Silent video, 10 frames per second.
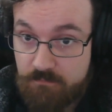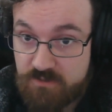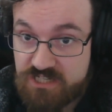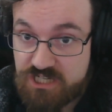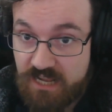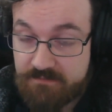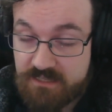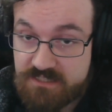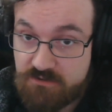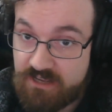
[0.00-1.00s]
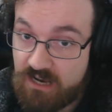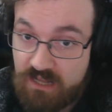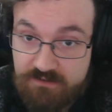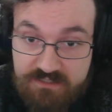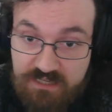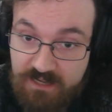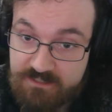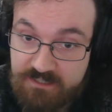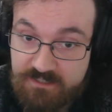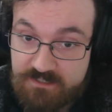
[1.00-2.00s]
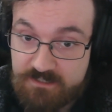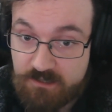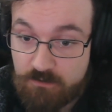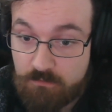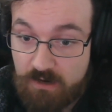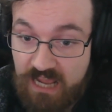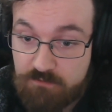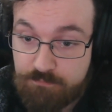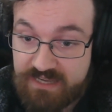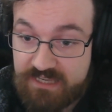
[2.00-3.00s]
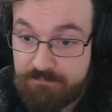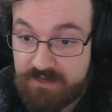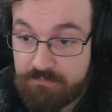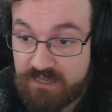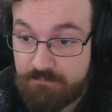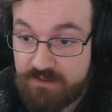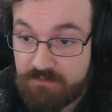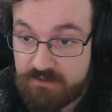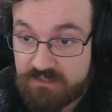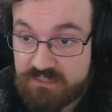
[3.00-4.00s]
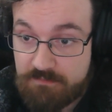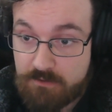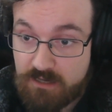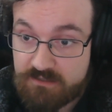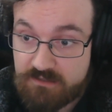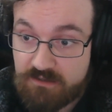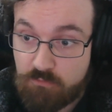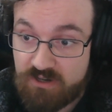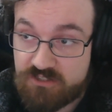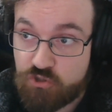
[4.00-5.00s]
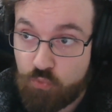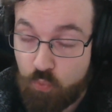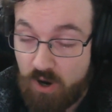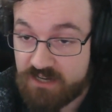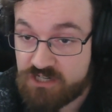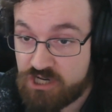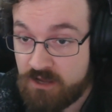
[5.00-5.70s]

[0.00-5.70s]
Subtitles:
which considering a lot of this content, how picky people can be about the type of content they want to watch,